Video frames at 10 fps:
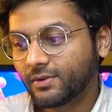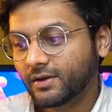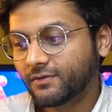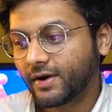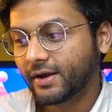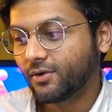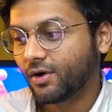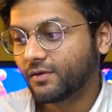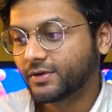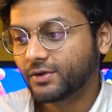can find
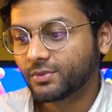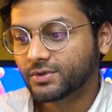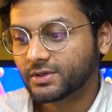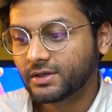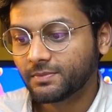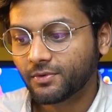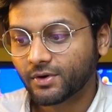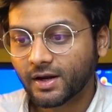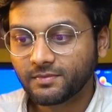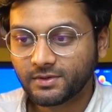all of the university
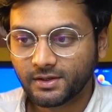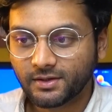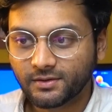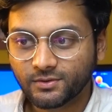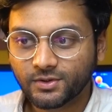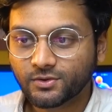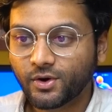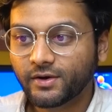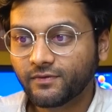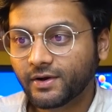programs here. So it's
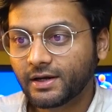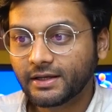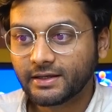quite fairly